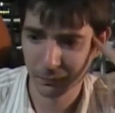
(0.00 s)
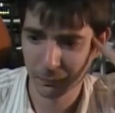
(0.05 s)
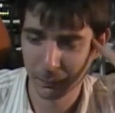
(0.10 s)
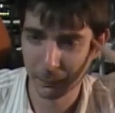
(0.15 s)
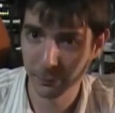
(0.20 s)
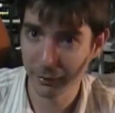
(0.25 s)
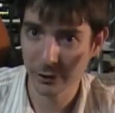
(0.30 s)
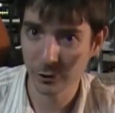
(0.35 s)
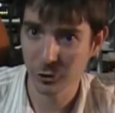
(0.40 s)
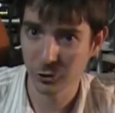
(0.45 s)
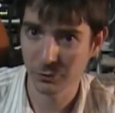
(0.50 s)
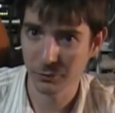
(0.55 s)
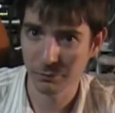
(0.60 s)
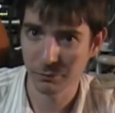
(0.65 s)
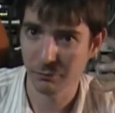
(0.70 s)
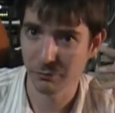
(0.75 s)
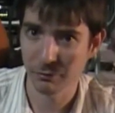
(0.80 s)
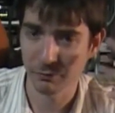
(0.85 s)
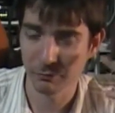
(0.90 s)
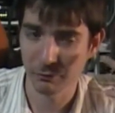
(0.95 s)
Maybe I just
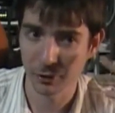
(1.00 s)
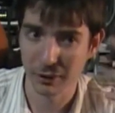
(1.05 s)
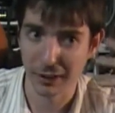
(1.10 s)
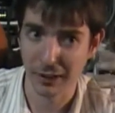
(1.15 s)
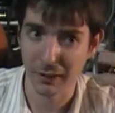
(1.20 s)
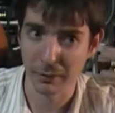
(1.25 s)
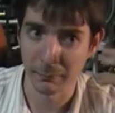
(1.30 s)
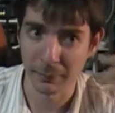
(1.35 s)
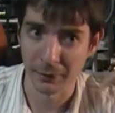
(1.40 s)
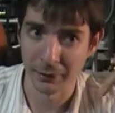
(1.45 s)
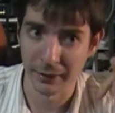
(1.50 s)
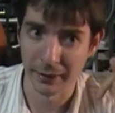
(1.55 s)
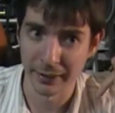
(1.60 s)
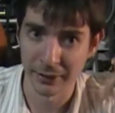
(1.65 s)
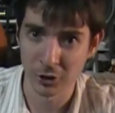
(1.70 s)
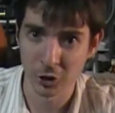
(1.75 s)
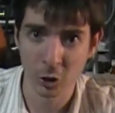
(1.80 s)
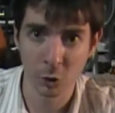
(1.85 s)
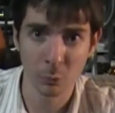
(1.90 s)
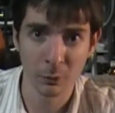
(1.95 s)
forgot about it.
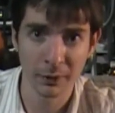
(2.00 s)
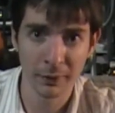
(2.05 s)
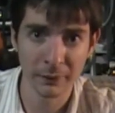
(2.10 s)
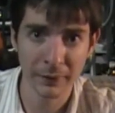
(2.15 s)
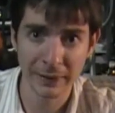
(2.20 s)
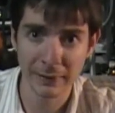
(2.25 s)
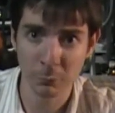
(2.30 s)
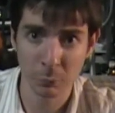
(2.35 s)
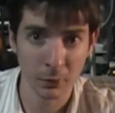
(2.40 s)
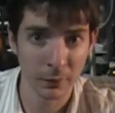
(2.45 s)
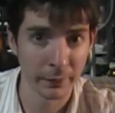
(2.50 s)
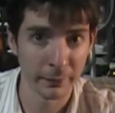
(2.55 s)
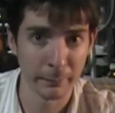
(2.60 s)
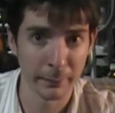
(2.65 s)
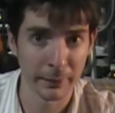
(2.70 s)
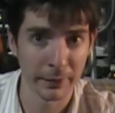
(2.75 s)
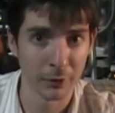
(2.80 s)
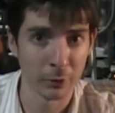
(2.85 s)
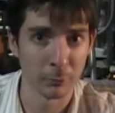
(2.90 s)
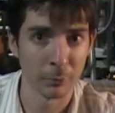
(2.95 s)
And you know what? That's one of
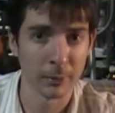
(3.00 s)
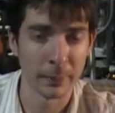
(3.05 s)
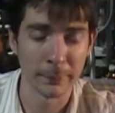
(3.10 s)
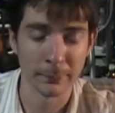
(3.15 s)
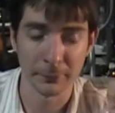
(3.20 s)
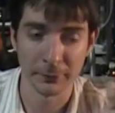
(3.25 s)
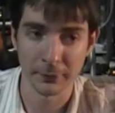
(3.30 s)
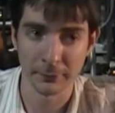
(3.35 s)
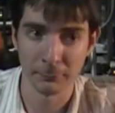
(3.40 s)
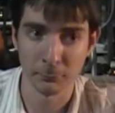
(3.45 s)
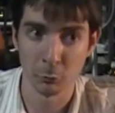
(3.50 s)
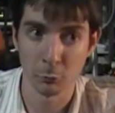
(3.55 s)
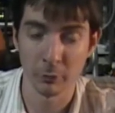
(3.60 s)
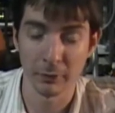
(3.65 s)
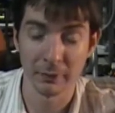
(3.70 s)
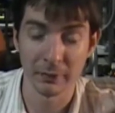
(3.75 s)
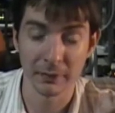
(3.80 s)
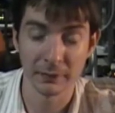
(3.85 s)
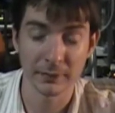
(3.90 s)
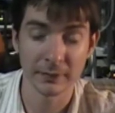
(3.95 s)
the big other problems with this
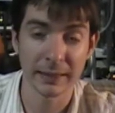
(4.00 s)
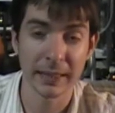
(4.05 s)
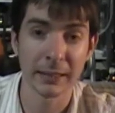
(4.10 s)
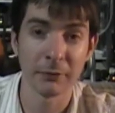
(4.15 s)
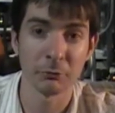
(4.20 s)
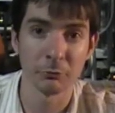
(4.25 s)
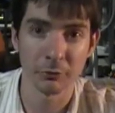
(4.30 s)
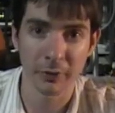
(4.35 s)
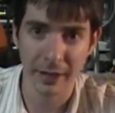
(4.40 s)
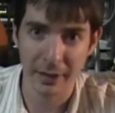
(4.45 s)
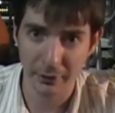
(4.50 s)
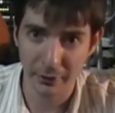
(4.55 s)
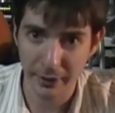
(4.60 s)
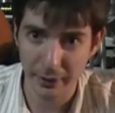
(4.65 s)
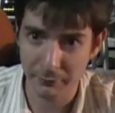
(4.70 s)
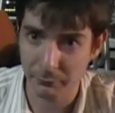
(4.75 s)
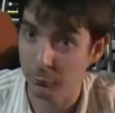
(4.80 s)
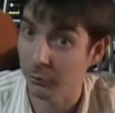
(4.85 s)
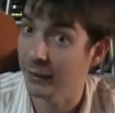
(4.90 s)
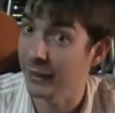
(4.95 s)
movie. This is a
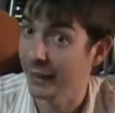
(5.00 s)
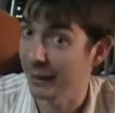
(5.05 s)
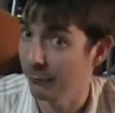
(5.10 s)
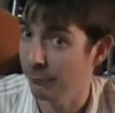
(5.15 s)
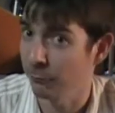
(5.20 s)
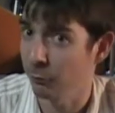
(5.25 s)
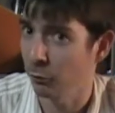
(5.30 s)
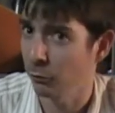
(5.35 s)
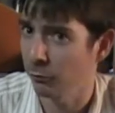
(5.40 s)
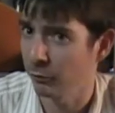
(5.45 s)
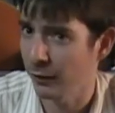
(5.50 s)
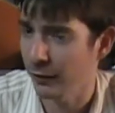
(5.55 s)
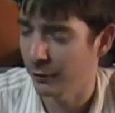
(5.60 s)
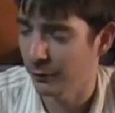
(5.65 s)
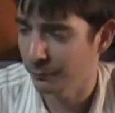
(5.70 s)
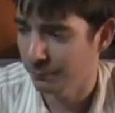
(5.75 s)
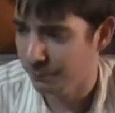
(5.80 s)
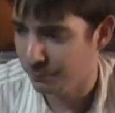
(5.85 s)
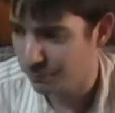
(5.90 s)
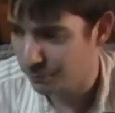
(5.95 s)
very forgetful
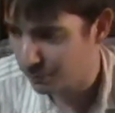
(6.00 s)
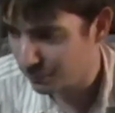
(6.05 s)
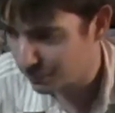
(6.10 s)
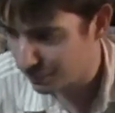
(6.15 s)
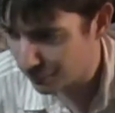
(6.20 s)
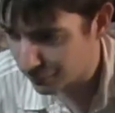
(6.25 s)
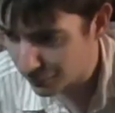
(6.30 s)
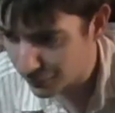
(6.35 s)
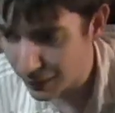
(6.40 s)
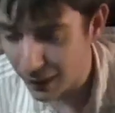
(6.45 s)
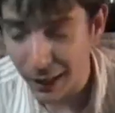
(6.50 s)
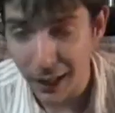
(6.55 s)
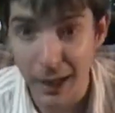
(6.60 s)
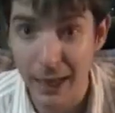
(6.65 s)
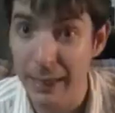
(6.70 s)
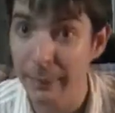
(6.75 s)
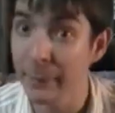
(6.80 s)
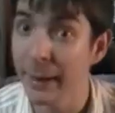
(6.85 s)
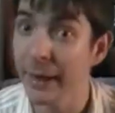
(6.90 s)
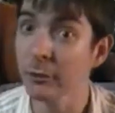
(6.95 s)
film.
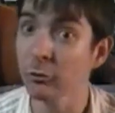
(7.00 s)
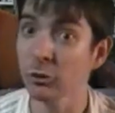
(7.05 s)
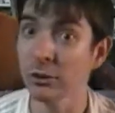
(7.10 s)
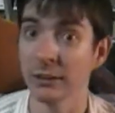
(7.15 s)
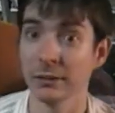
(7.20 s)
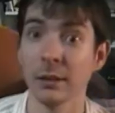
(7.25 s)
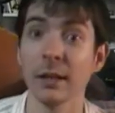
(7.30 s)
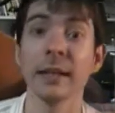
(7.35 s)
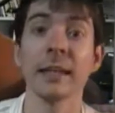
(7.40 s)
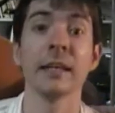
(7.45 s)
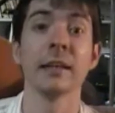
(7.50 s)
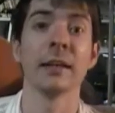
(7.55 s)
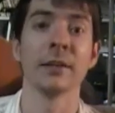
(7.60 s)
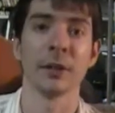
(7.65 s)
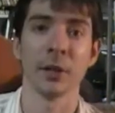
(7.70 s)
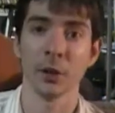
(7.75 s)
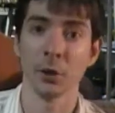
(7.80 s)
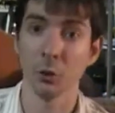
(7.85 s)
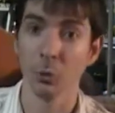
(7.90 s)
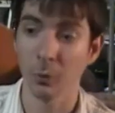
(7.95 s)
I'm actually lucky to
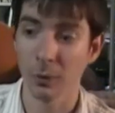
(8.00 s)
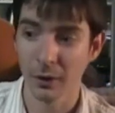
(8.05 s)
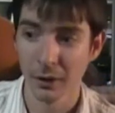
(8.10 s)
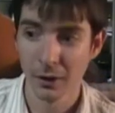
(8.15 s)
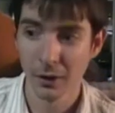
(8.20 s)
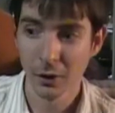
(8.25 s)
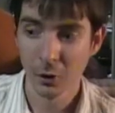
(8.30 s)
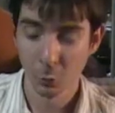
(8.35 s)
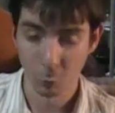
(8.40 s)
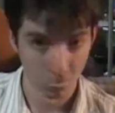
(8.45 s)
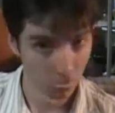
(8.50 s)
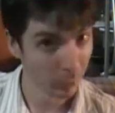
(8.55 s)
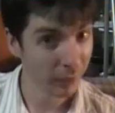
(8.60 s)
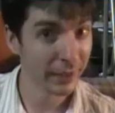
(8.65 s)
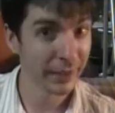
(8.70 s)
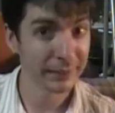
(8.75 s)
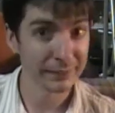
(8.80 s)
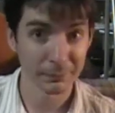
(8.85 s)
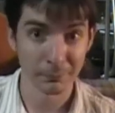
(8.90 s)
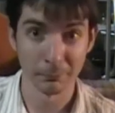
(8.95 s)
know what
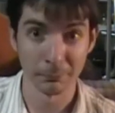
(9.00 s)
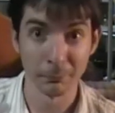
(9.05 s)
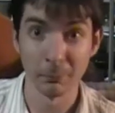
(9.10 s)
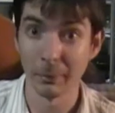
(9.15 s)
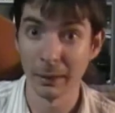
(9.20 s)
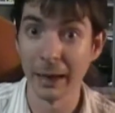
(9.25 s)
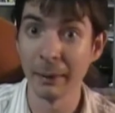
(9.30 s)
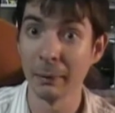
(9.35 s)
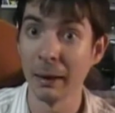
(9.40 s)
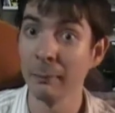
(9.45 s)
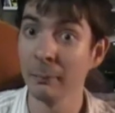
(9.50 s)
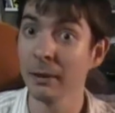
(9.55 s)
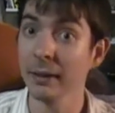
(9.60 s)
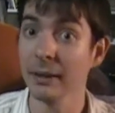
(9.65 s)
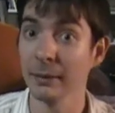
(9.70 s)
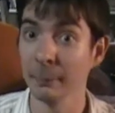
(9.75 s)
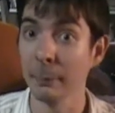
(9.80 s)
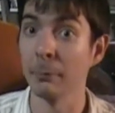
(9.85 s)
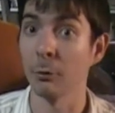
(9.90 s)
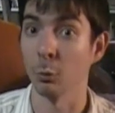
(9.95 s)
I'm
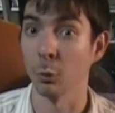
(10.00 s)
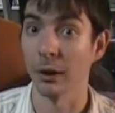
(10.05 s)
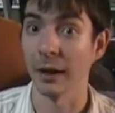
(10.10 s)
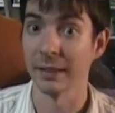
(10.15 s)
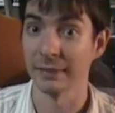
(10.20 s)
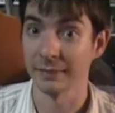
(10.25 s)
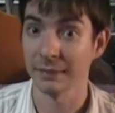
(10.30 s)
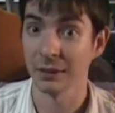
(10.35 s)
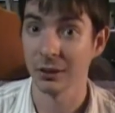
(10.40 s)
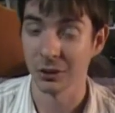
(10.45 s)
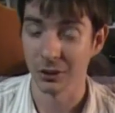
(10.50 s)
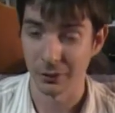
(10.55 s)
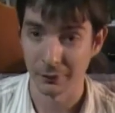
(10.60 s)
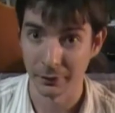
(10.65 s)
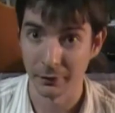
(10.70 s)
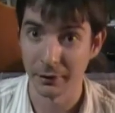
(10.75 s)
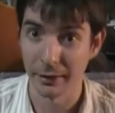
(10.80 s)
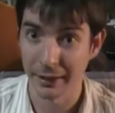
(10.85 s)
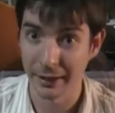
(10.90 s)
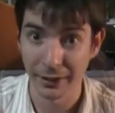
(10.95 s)
lucky to remember what I
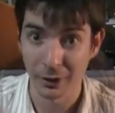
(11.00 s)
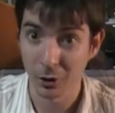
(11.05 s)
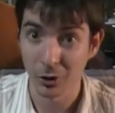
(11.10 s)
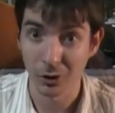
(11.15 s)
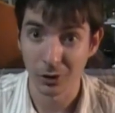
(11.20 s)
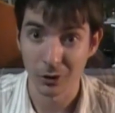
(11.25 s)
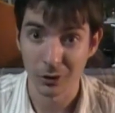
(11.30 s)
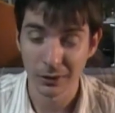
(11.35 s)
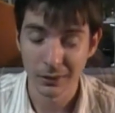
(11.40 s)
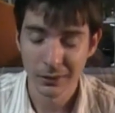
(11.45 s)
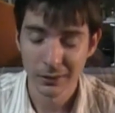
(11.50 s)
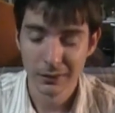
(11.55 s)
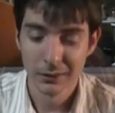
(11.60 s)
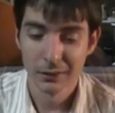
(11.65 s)
saw at all.